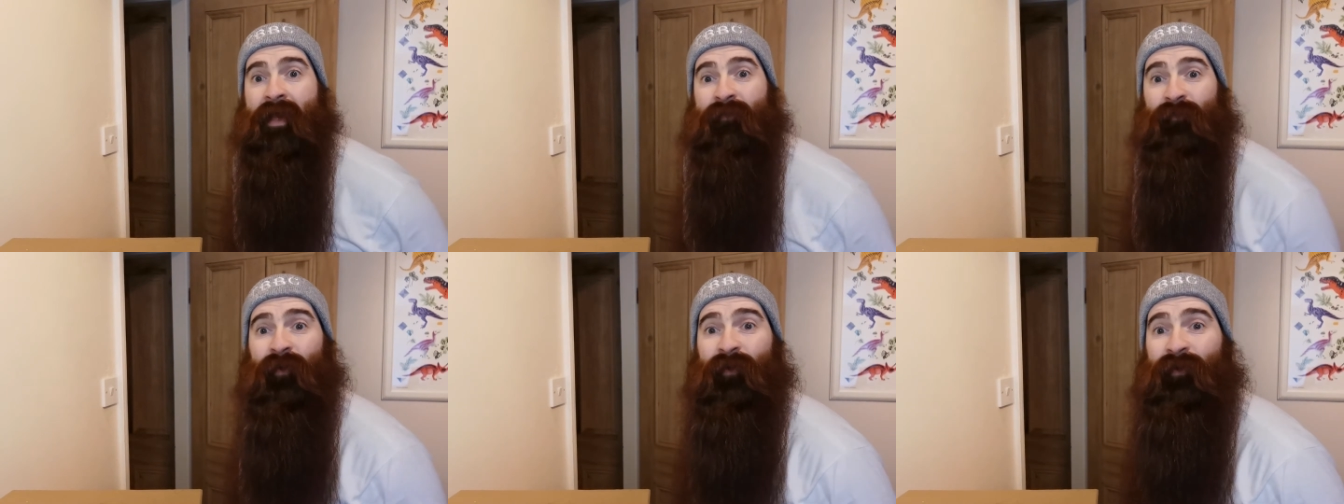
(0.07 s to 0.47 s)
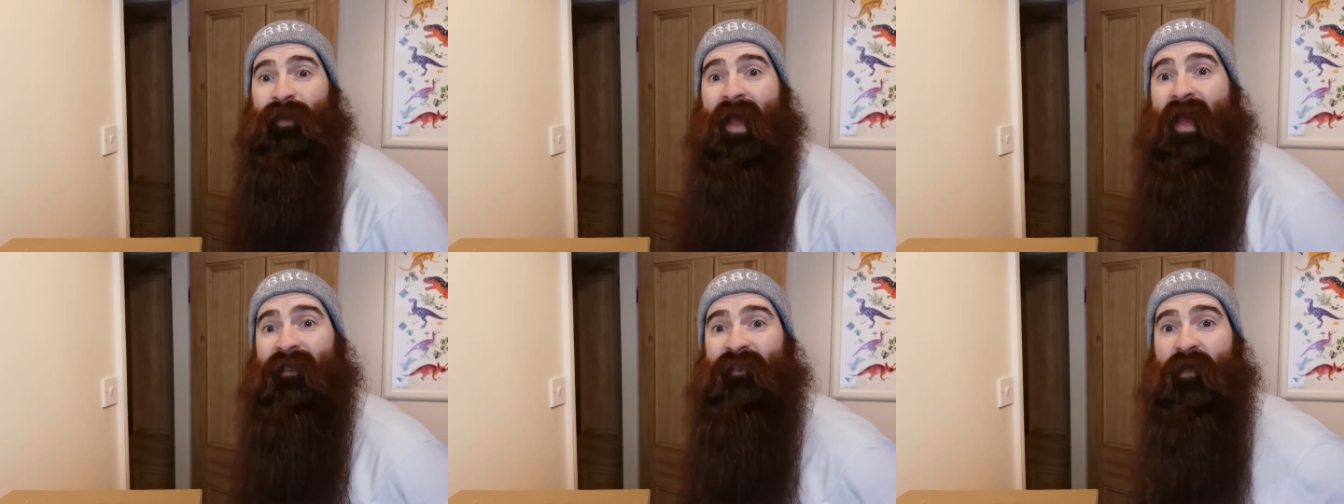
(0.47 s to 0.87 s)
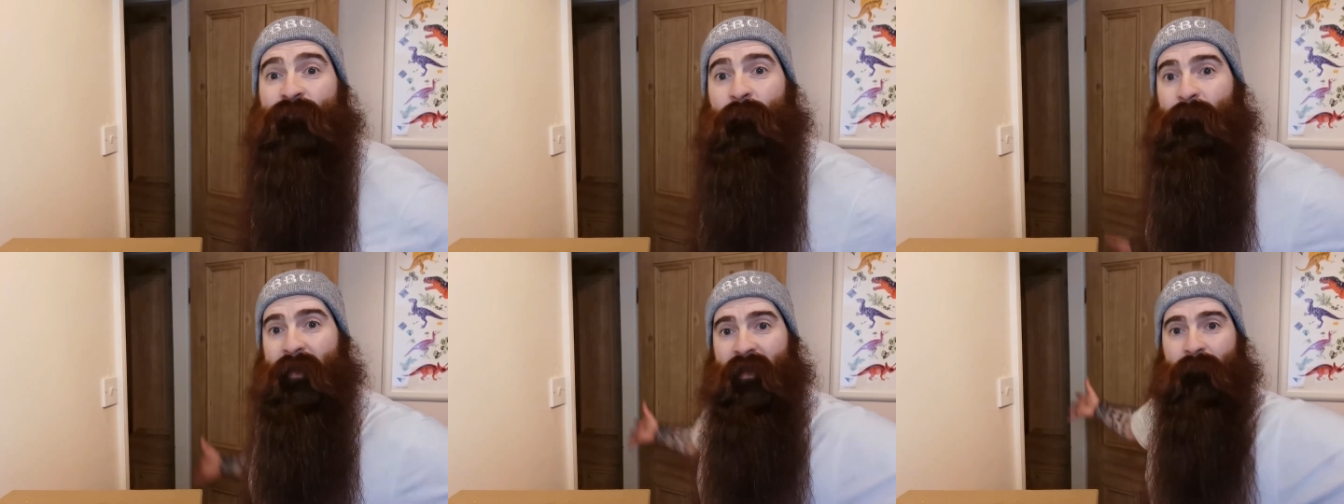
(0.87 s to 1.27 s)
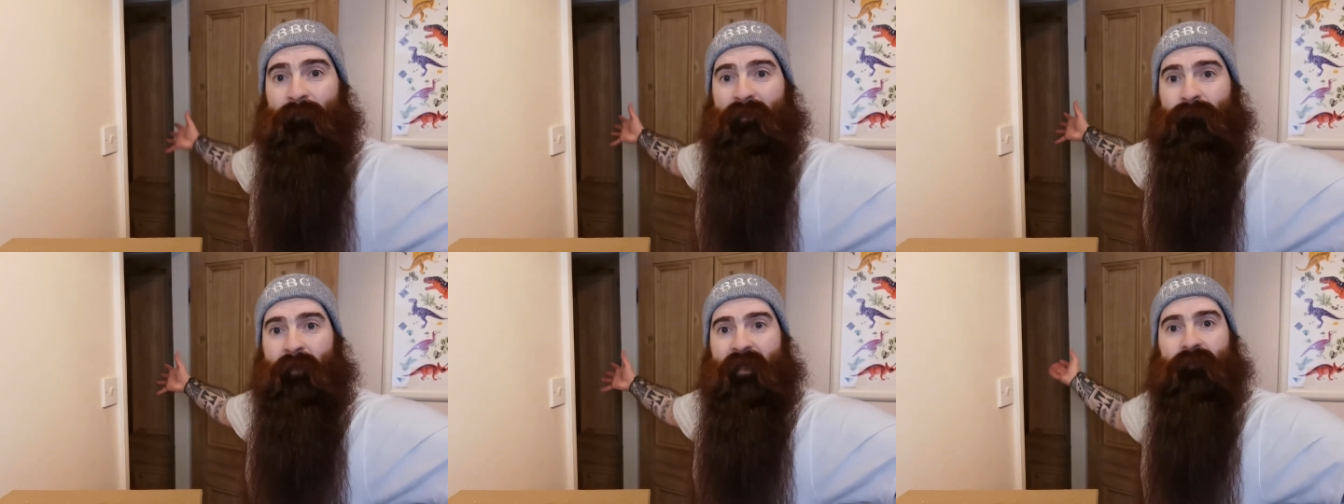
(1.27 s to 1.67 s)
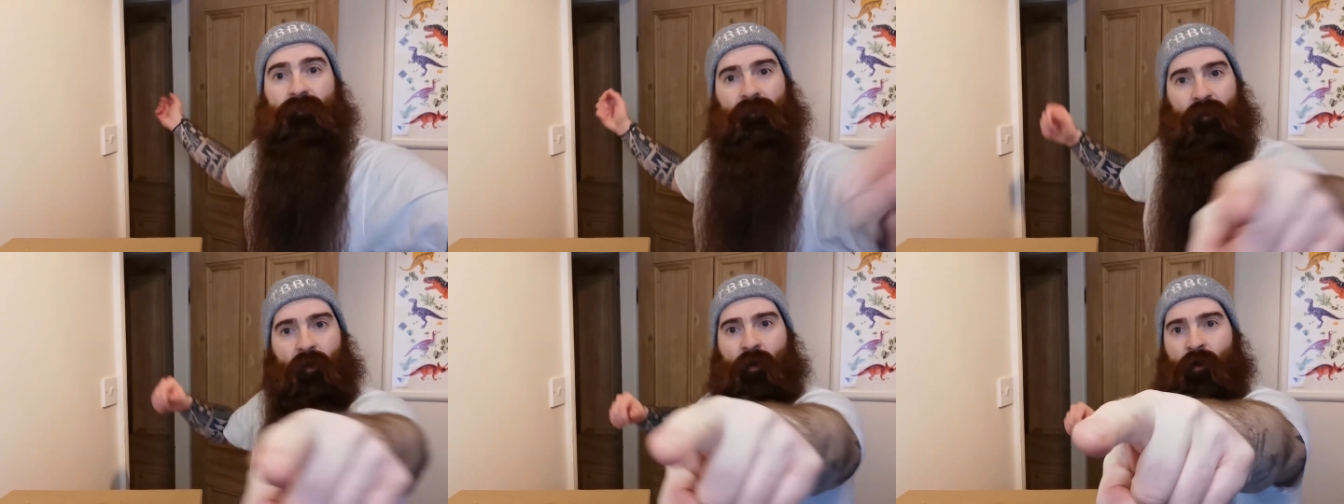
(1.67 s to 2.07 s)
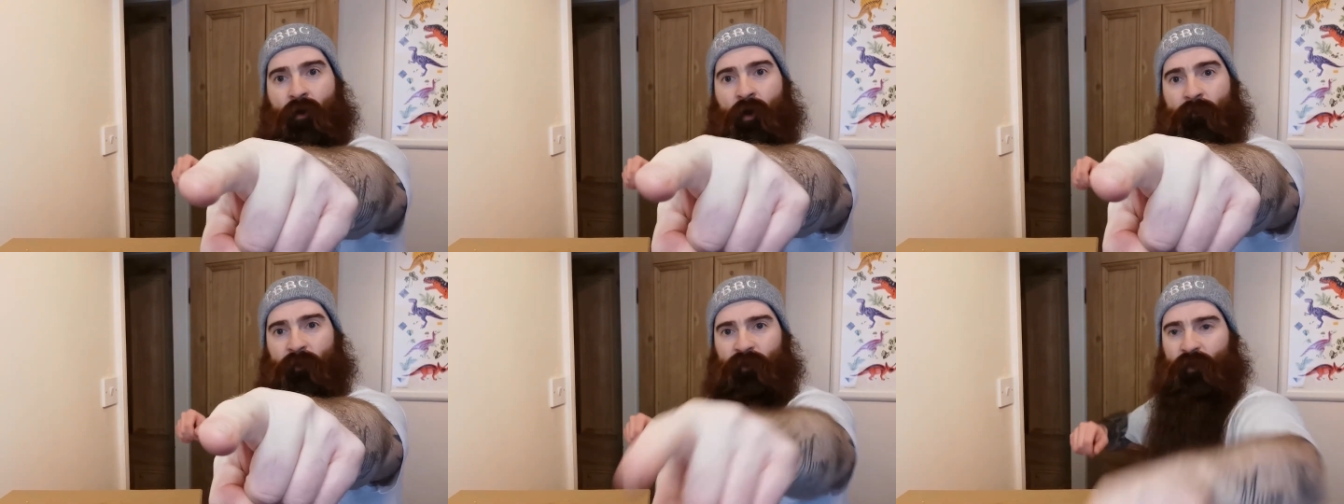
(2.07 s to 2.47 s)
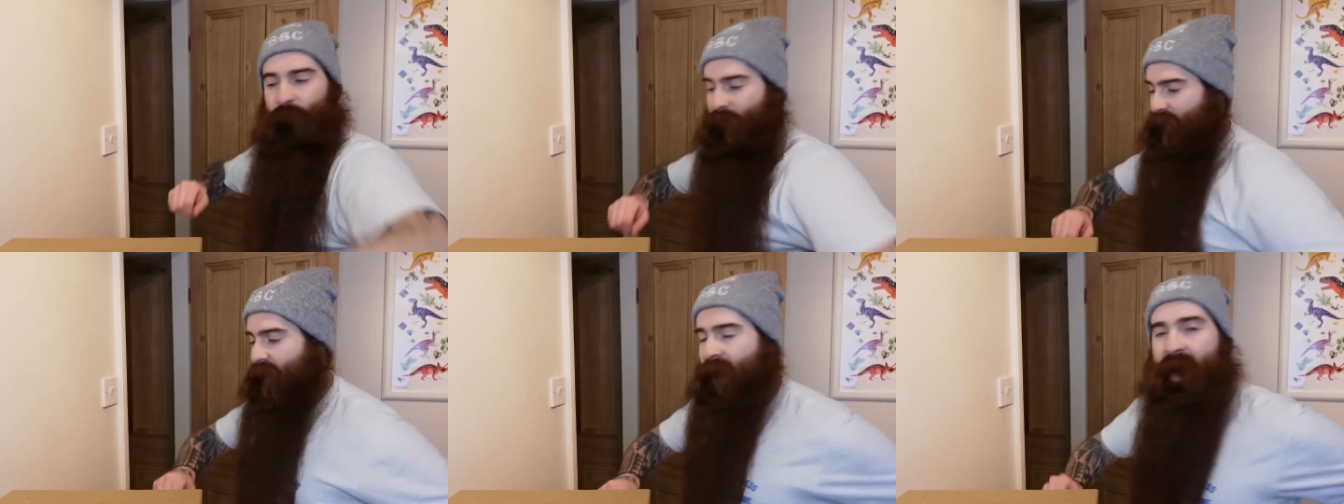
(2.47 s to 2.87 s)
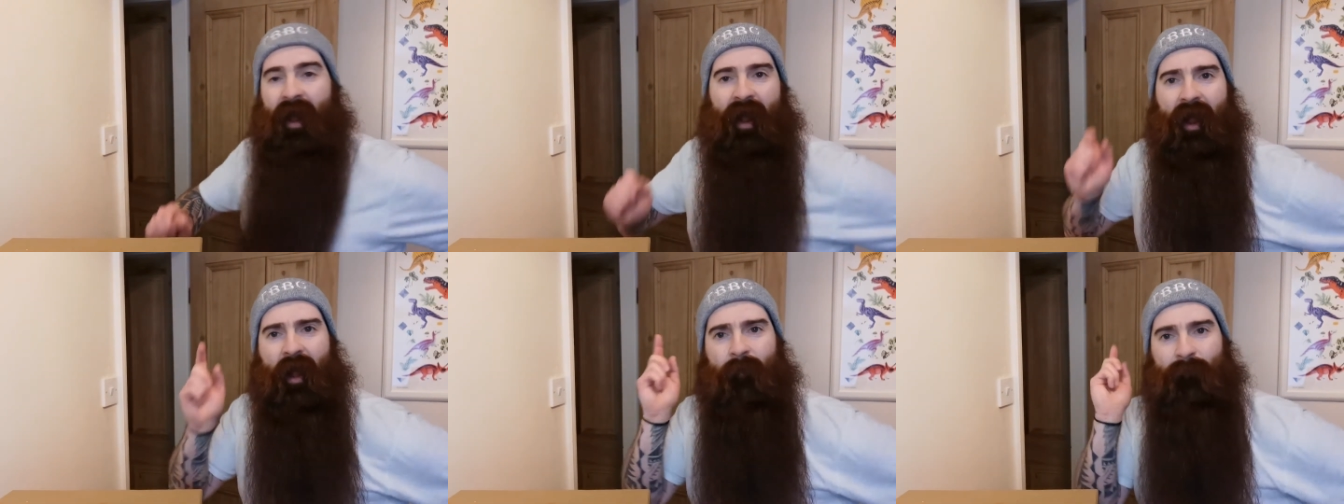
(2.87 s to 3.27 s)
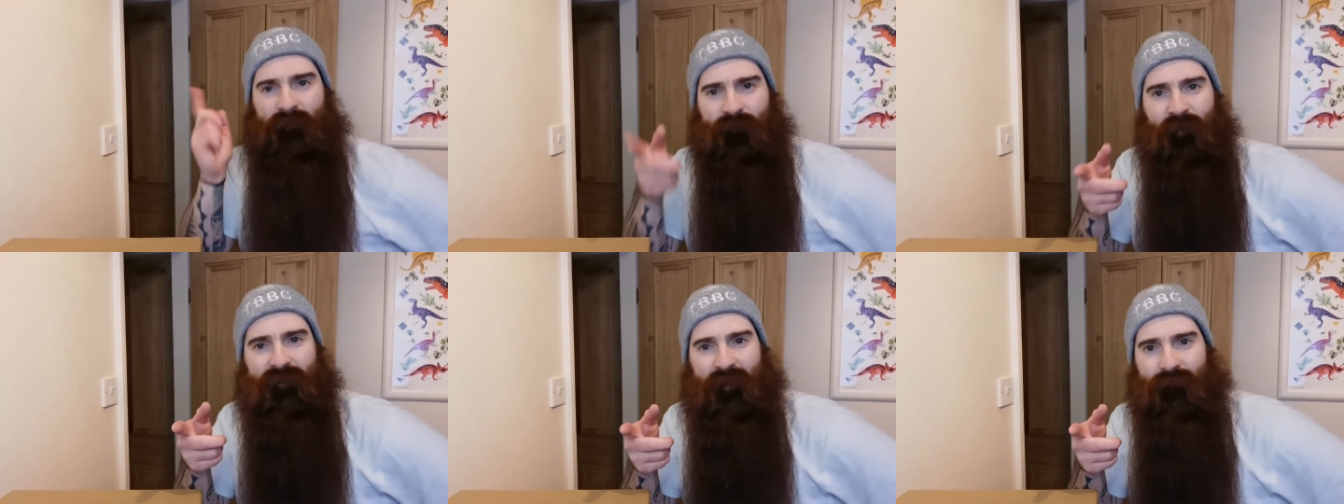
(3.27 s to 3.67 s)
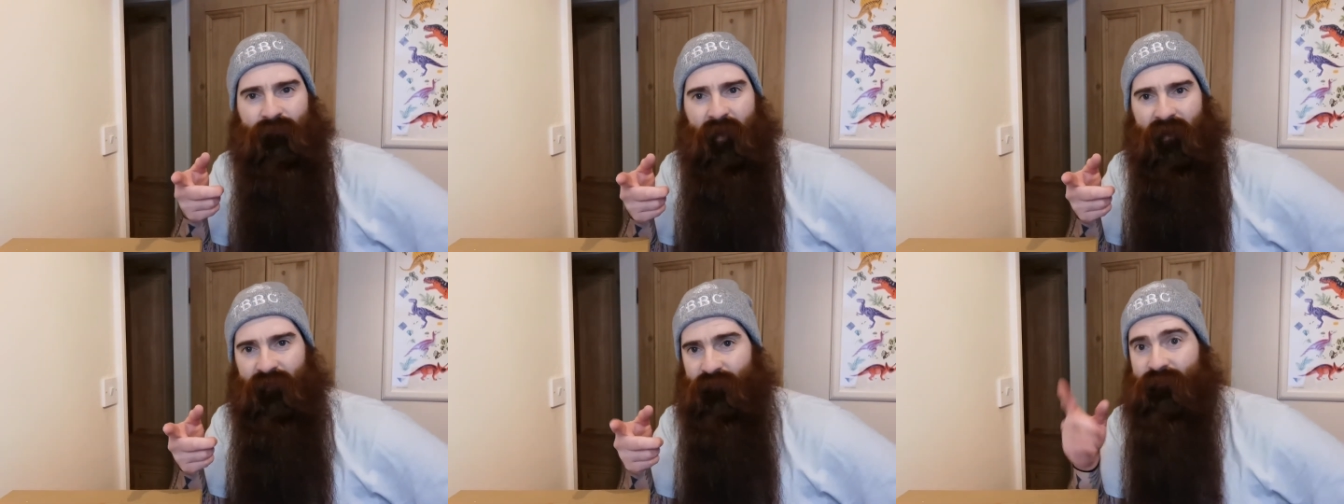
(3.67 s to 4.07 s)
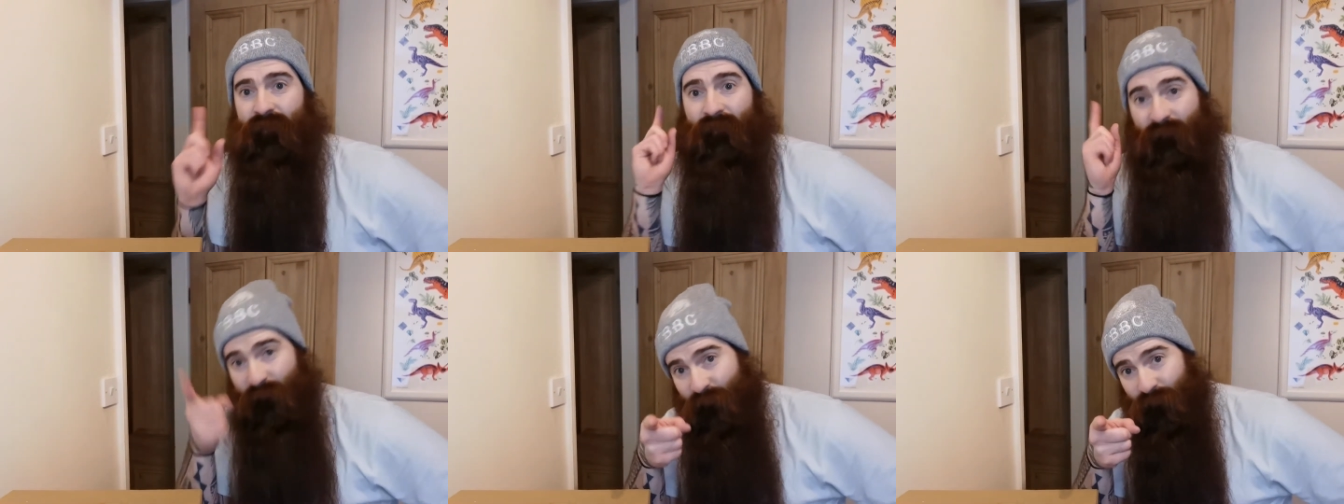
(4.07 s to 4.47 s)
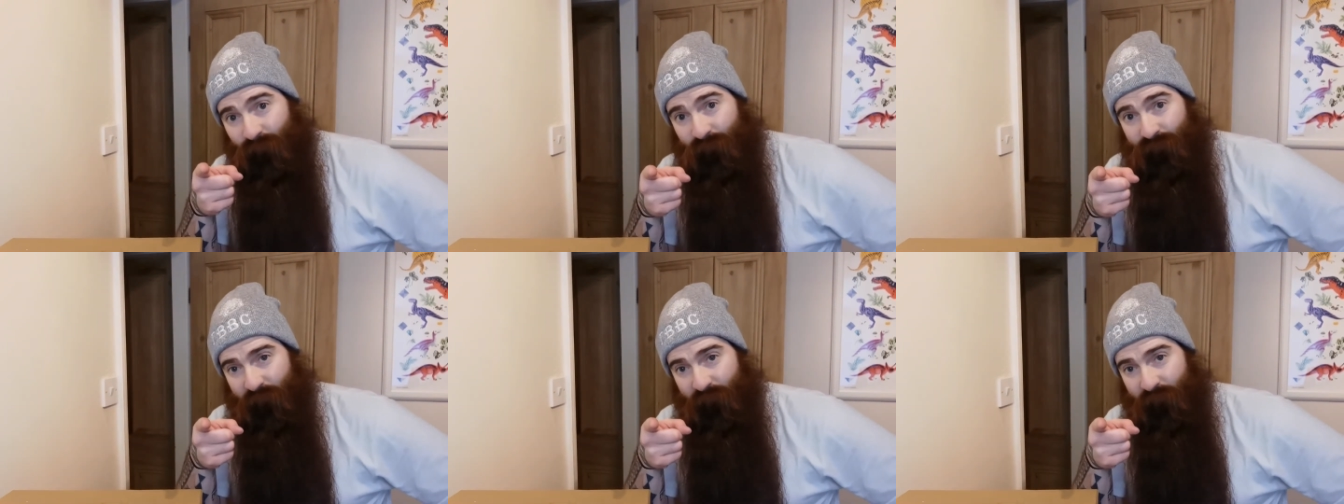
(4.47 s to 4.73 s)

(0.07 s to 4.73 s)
Email Hedgey from Beard Meets Beers. Hope you're all doing well. Uh, it's your first time finding us. I'm going